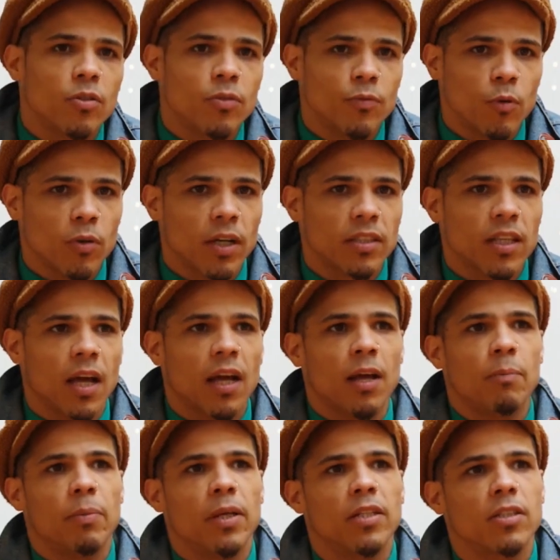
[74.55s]
We've all got that
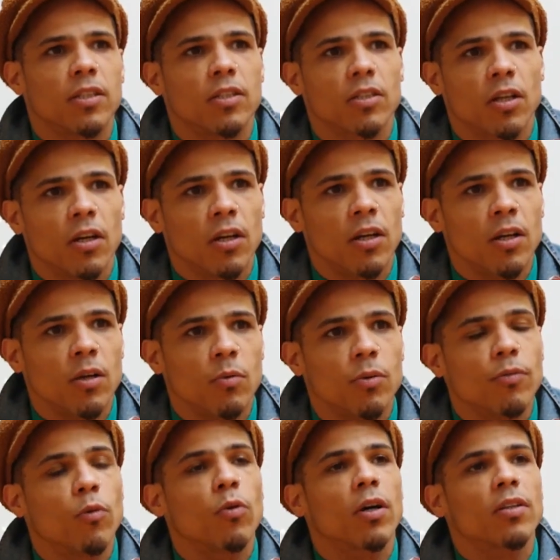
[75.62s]
ability to,
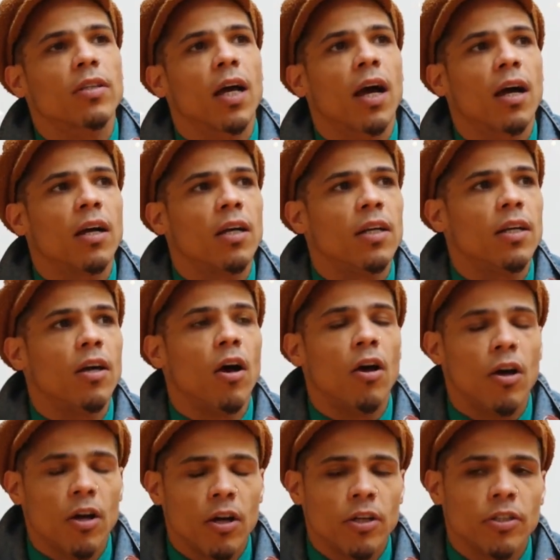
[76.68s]
we've all got that
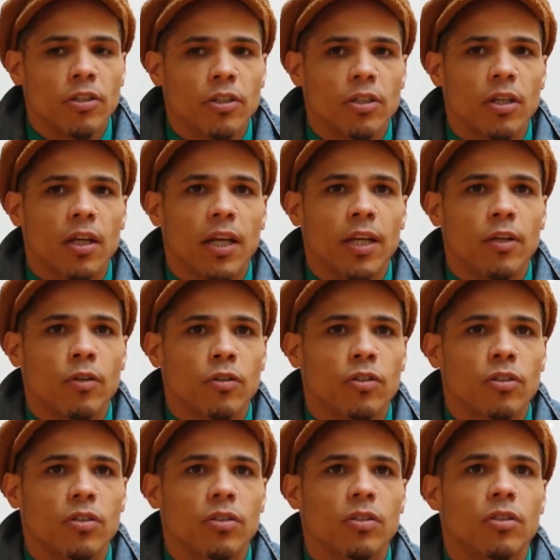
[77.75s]
urge in
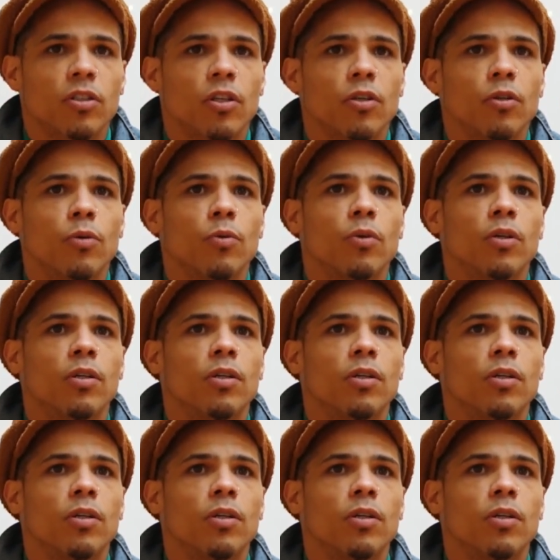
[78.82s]
us to